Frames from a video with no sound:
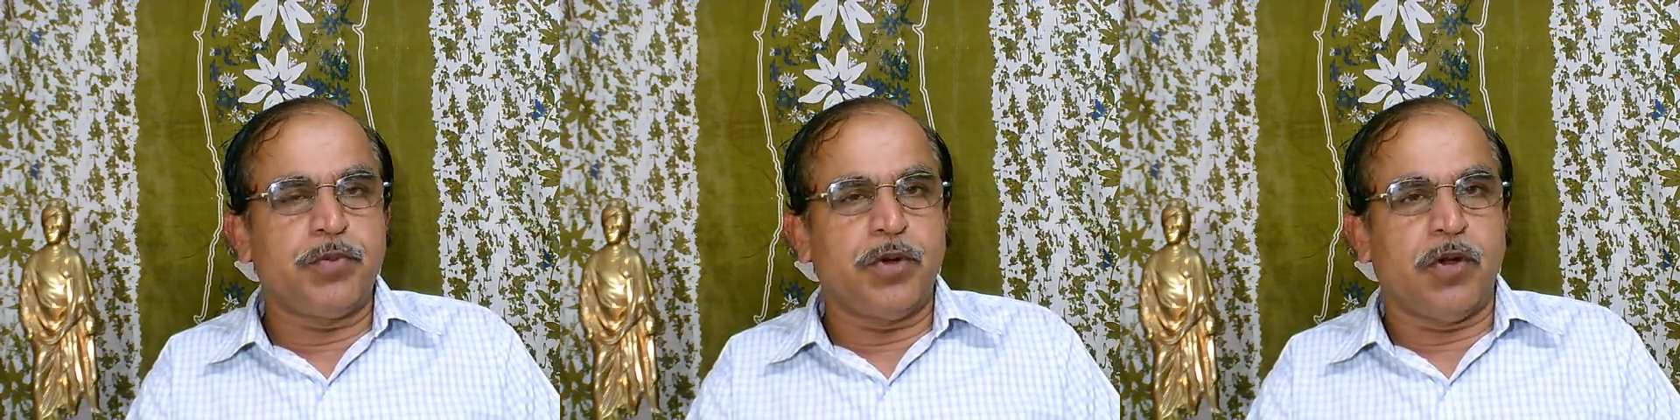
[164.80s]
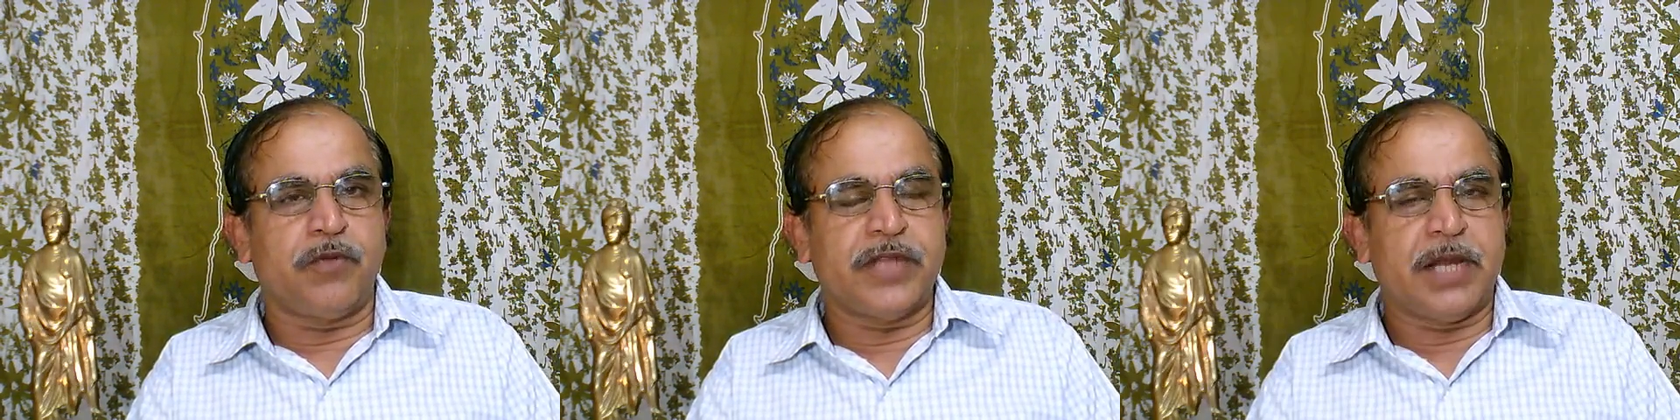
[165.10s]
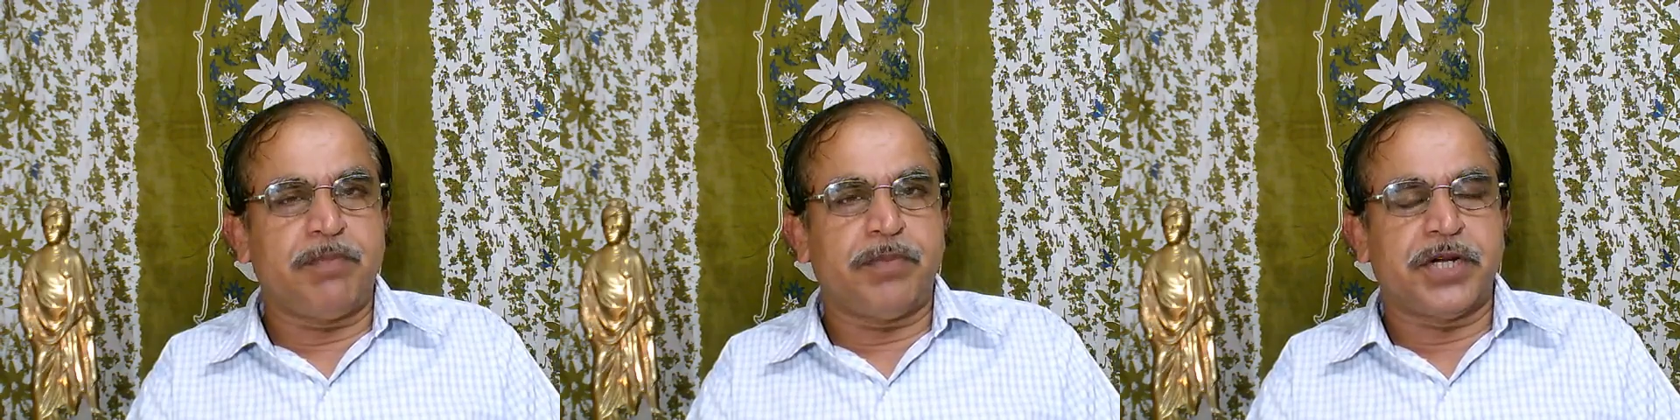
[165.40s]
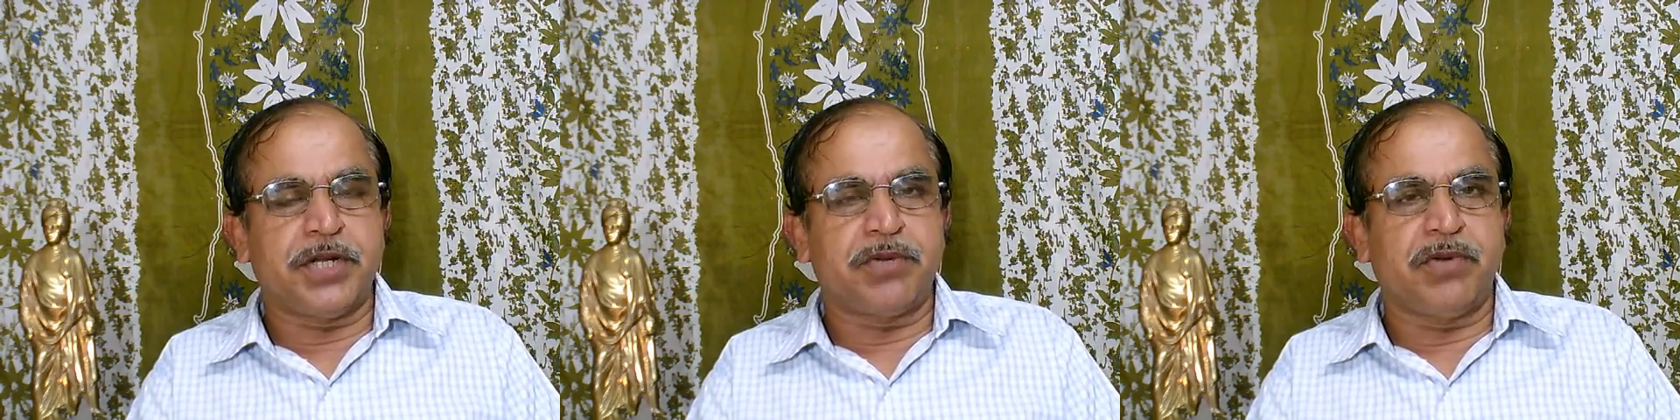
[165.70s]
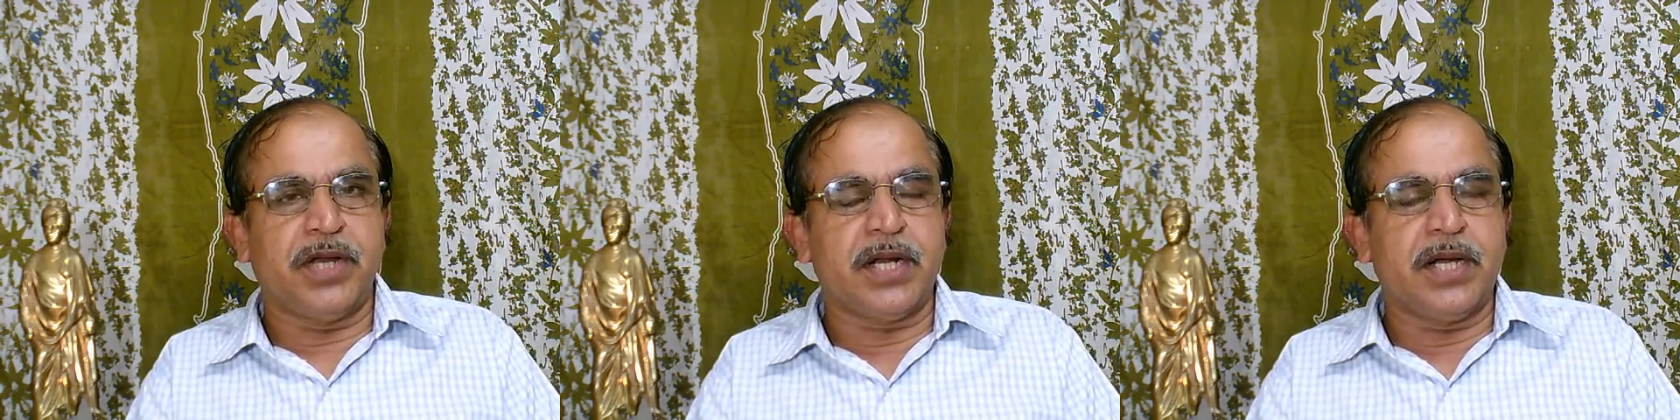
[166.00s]
of that
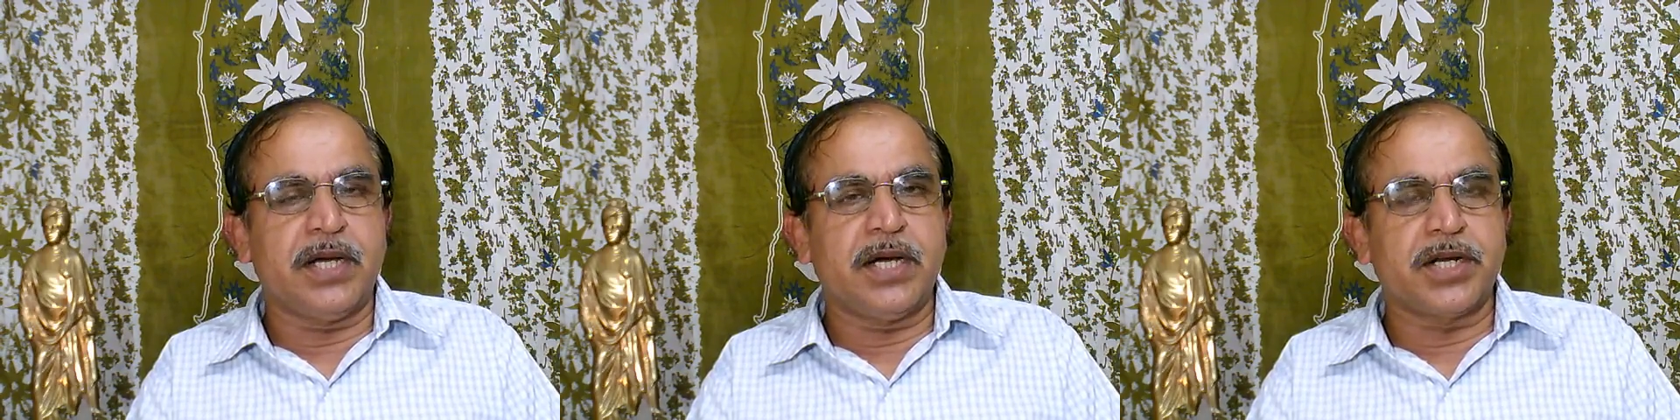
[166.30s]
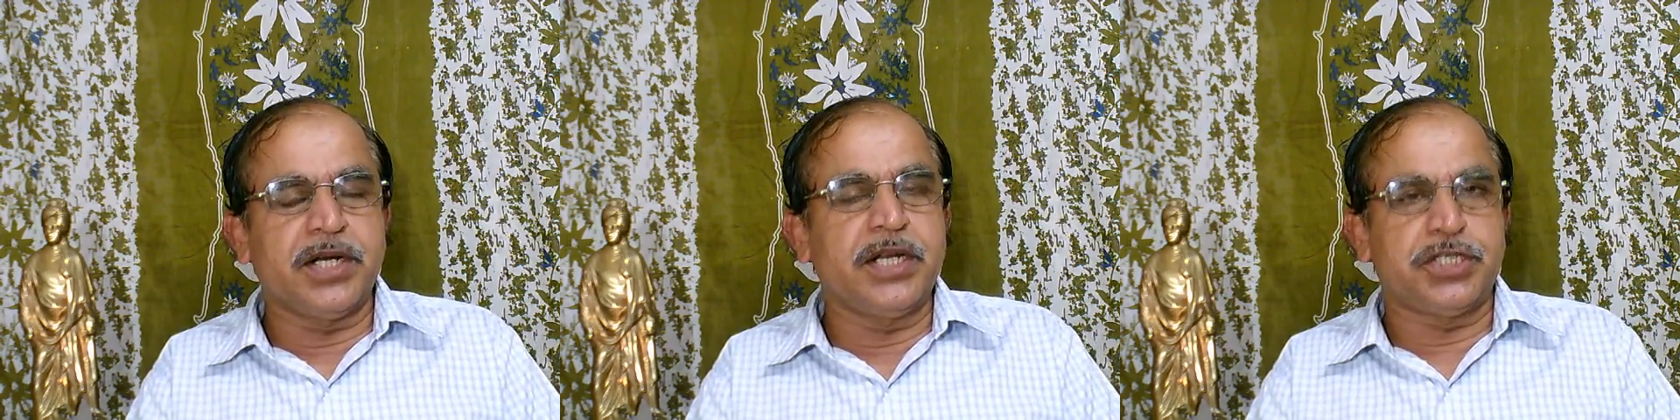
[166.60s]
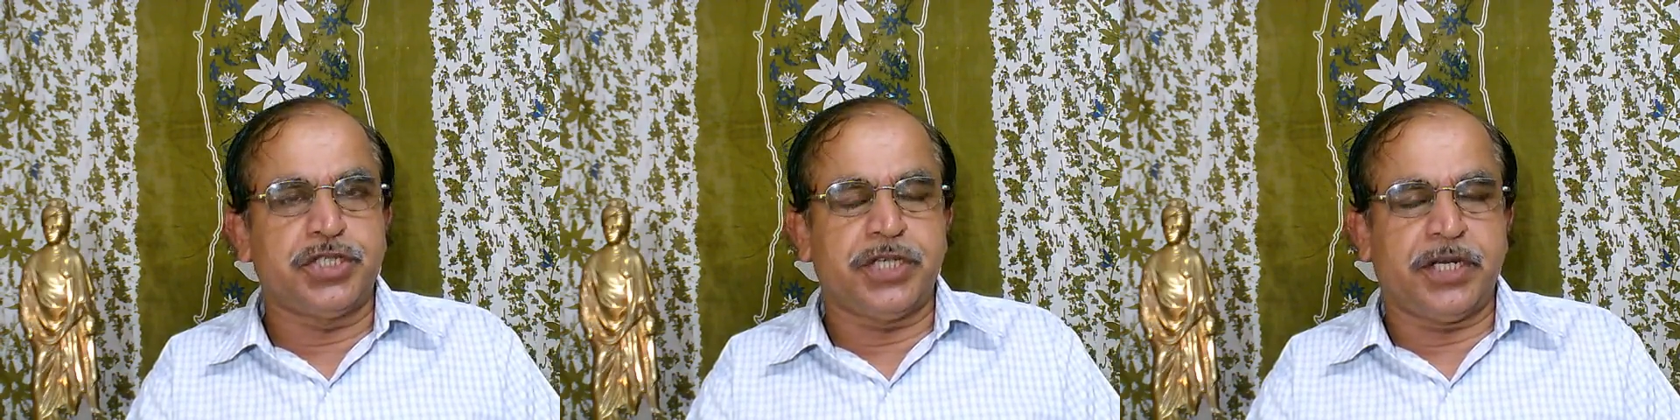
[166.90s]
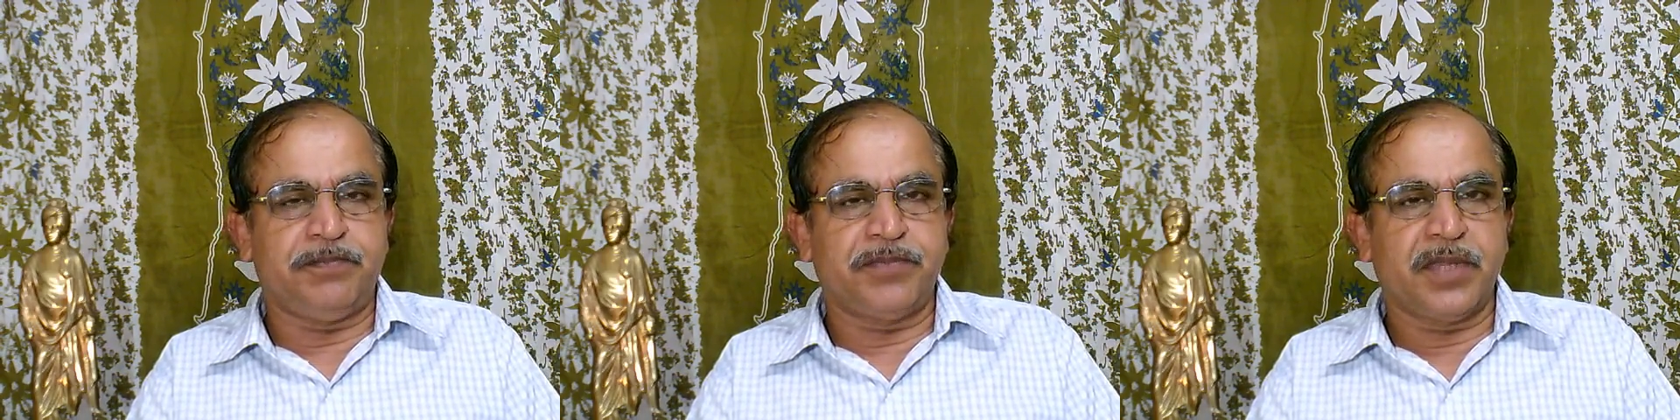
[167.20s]
particular religion.